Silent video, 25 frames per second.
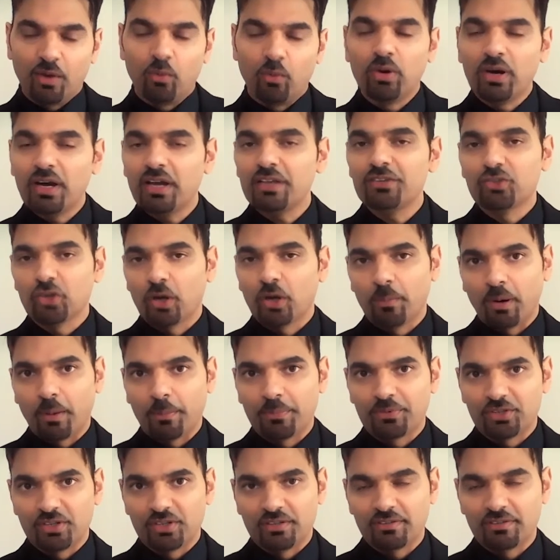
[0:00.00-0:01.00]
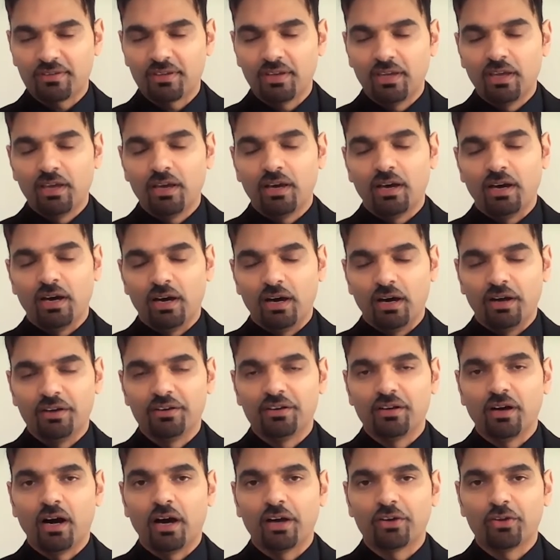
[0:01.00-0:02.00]
were job options
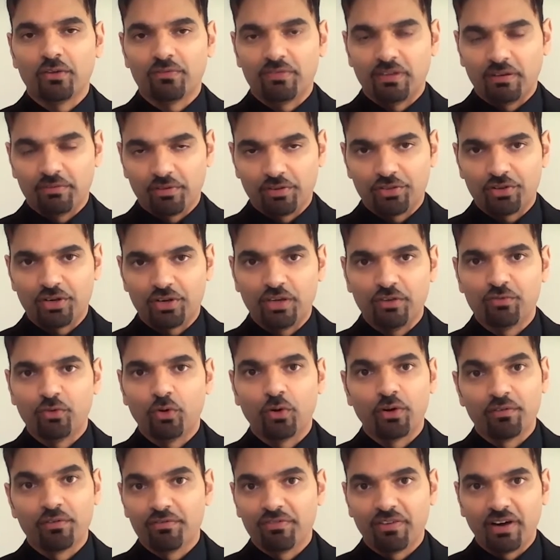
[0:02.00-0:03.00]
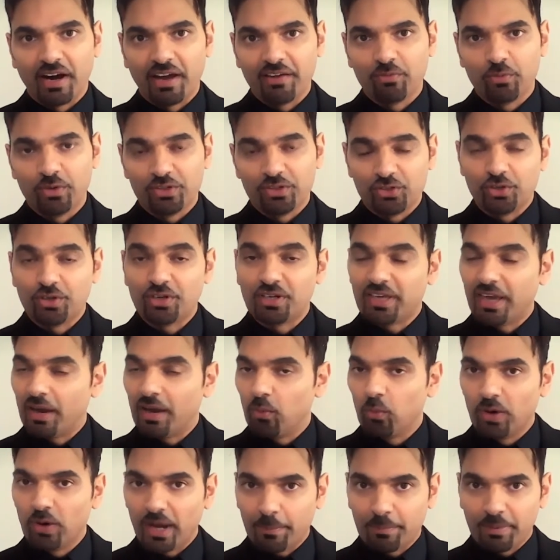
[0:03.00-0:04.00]
under RQF level 3, 4 and 5, which you could get
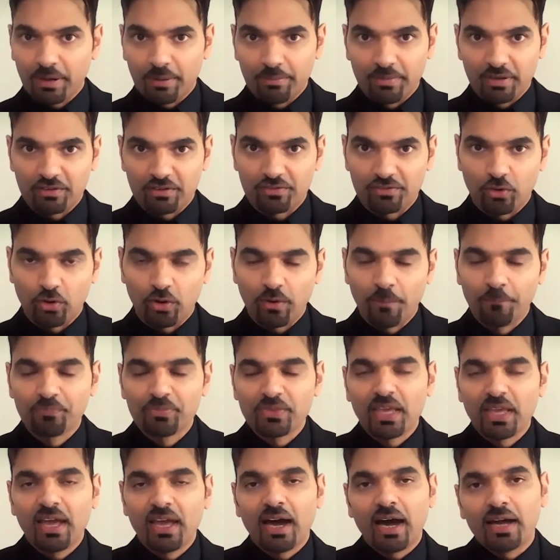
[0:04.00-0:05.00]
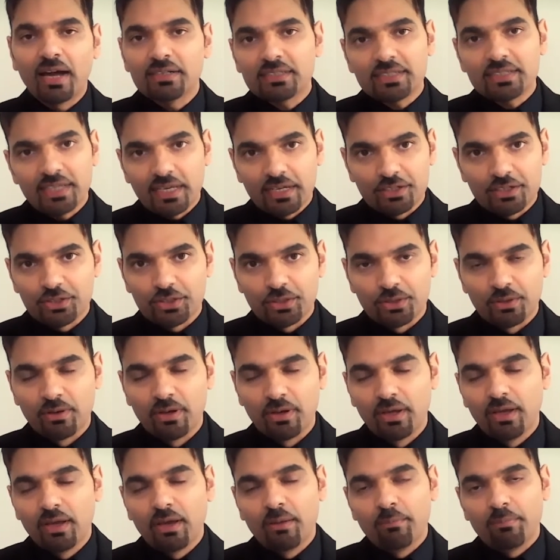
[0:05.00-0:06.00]
work permits for, and tier 2,
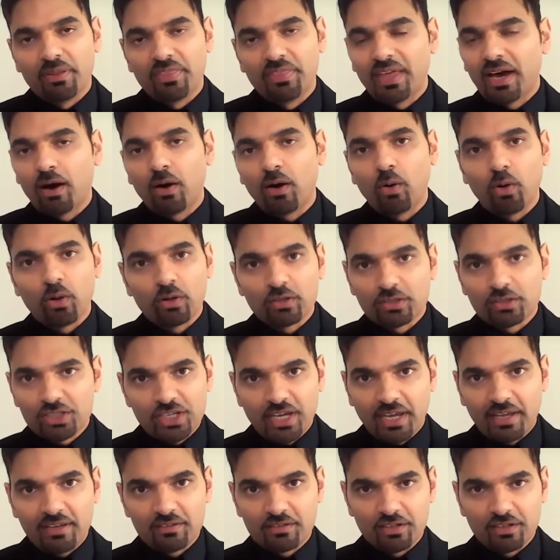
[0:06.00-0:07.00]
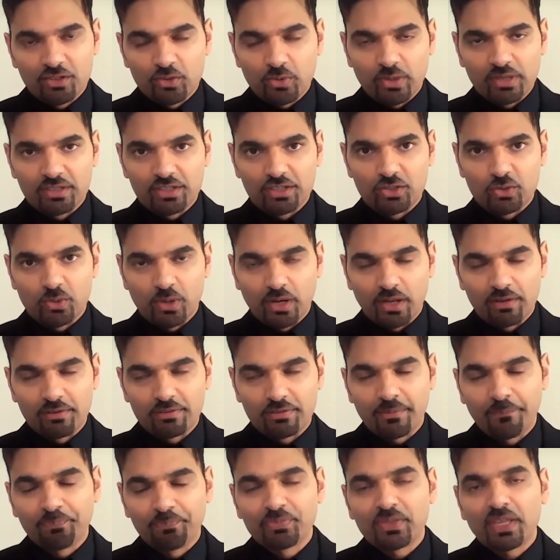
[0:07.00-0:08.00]
but that all changed in 2012.
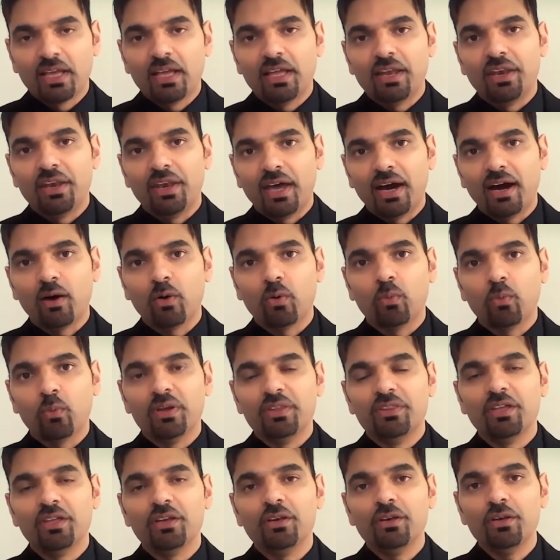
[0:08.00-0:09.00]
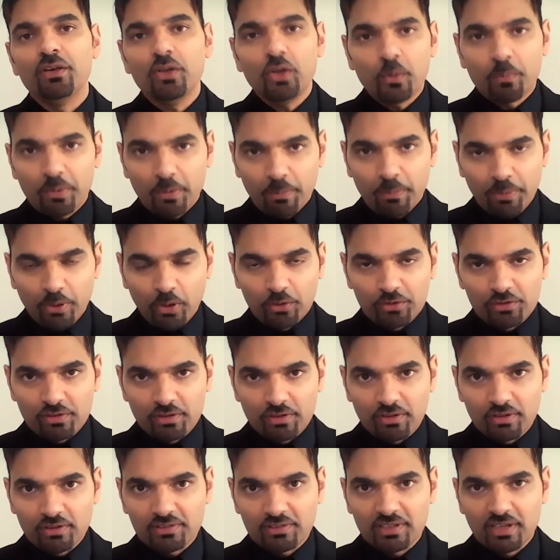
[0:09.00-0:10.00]
Now, with the new
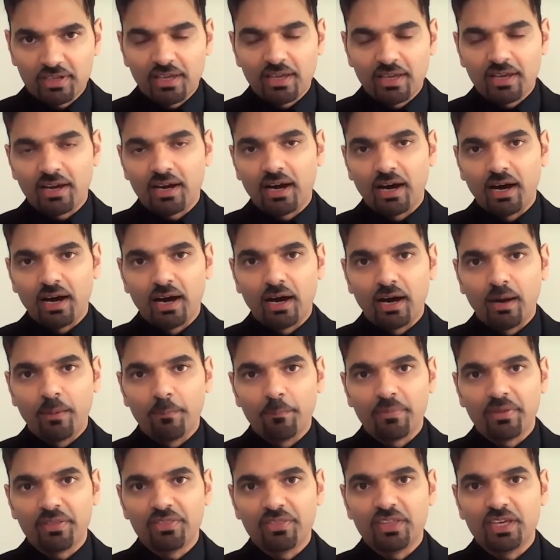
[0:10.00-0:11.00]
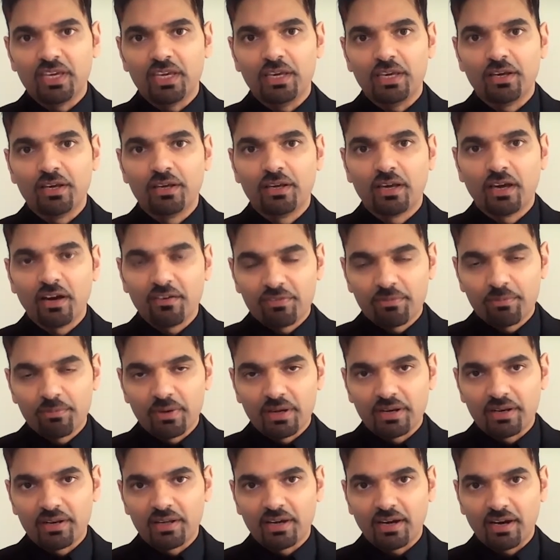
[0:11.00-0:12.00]
proposals, the
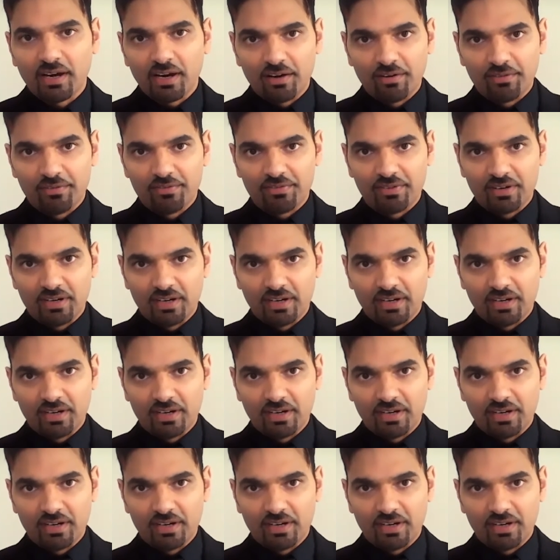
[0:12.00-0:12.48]
government have